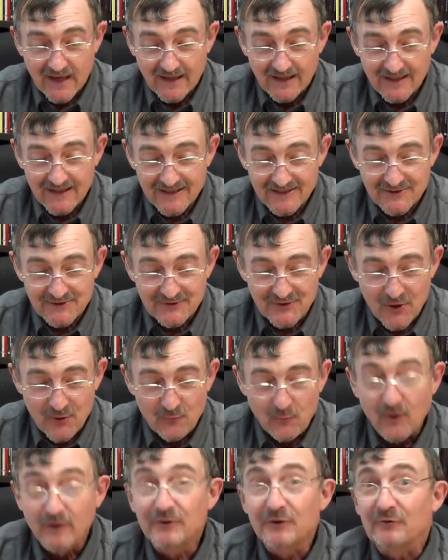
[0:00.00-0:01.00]
It's a
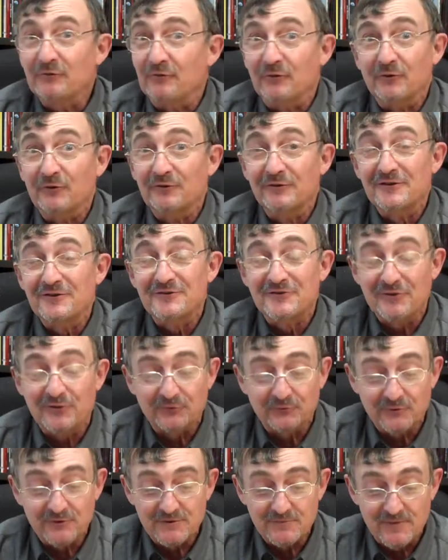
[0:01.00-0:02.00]
wonderful
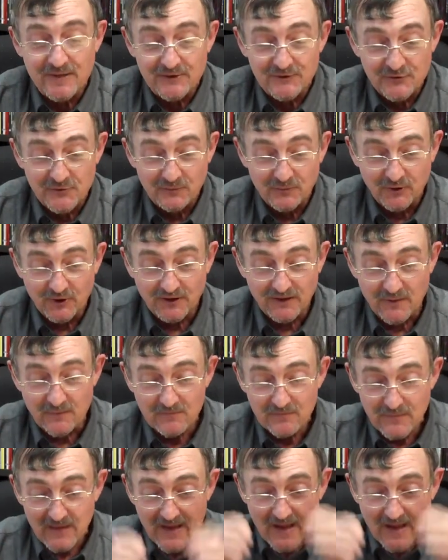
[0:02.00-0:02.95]
children's picture book.